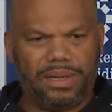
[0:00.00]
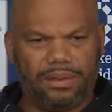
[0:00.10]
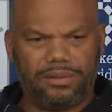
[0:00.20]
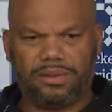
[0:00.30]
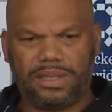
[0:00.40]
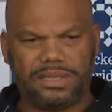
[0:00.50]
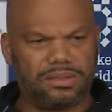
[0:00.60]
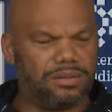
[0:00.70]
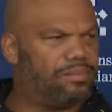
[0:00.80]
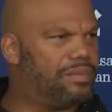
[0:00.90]
better. That's
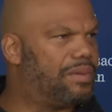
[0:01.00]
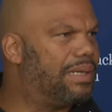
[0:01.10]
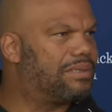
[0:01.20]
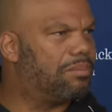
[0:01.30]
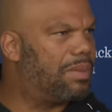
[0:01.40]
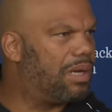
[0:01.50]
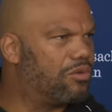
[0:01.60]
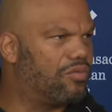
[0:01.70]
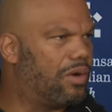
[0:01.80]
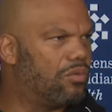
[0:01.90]
the
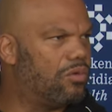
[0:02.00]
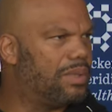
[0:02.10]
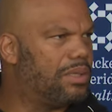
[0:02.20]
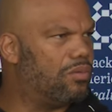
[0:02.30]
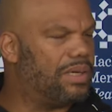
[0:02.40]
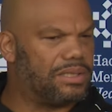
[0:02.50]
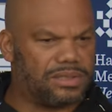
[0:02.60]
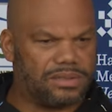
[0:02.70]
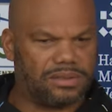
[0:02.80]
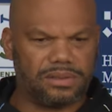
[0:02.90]
mantra of our room anyway. It's
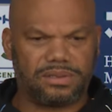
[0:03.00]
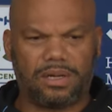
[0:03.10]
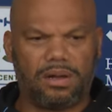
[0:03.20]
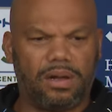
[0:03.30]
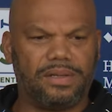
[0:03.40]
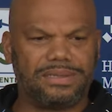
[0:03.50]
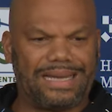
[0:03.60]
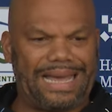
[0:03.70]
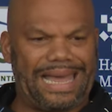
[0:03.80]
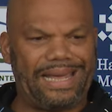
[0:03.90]

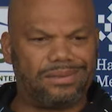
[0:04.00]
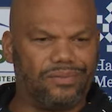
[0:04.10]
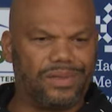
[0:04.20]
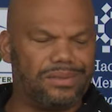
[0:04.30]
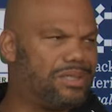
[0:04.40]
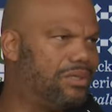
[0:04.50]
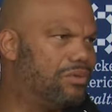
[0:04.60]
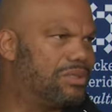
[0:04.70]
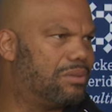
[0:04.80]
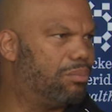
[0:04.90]
the act of
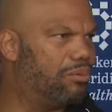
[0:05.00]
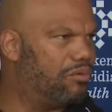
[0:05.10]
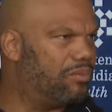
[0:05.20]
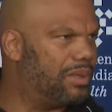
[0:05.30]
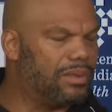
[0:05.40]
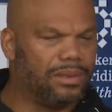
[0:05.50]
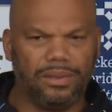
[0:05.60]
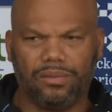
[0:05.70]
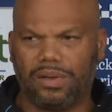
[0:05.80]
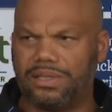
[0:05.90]
continuous improvement,
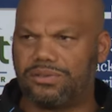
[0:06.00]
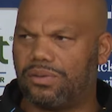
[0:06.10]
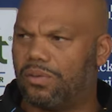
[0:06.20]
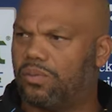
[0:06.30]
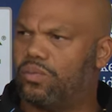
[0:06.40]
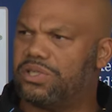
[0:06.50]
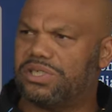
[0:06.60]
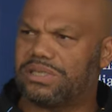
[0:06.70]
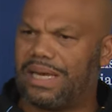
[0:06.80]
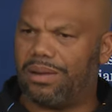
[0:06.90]
right? So we
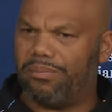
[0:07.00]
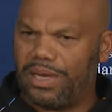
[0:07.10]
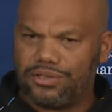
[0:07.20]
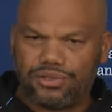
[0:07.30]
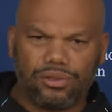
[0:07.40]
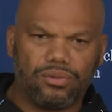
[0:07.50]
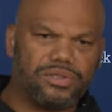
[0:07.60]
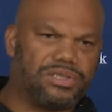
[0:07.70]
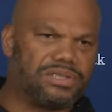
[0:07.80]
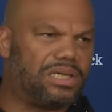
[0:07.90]
just got to make sure
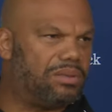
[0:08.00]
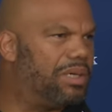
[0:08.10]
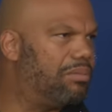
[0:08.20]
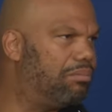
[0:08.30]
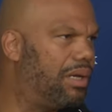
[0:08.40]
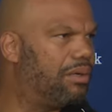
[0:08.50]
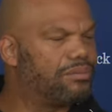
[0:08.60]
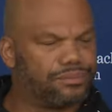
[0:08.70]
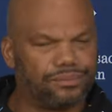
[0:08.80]
we just keep getting better.